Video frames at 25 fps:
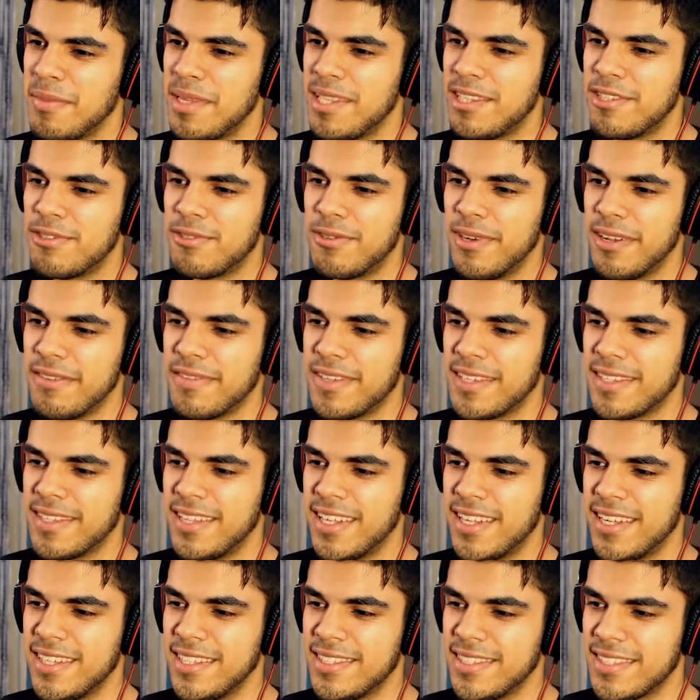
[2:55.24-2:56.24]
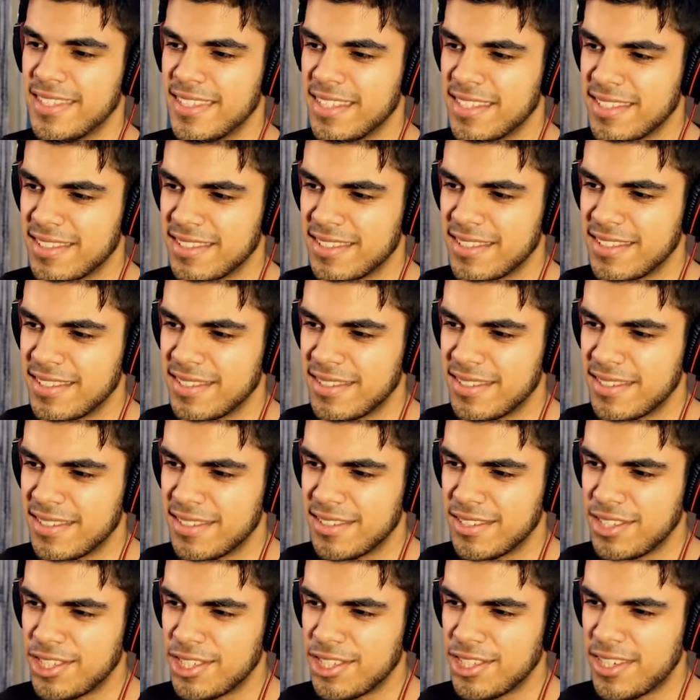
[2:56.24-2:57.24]
many traffic lights and
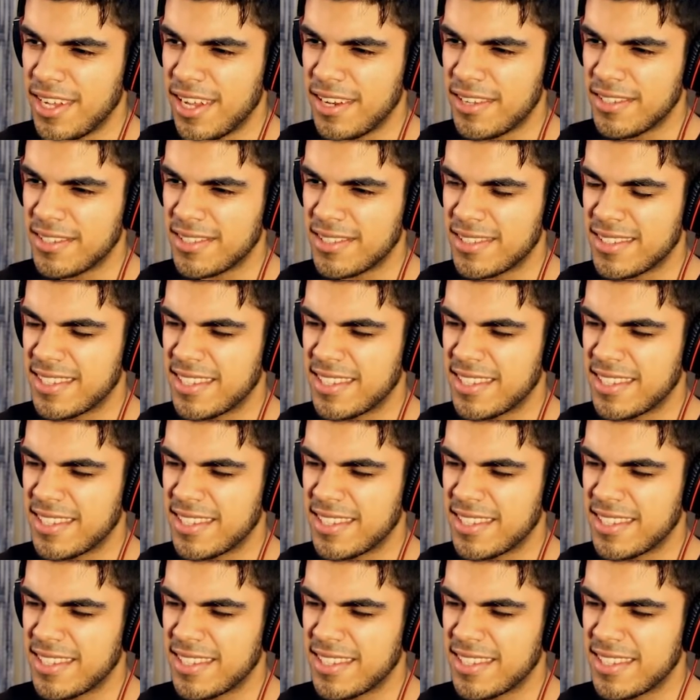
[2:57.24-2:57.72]
shattered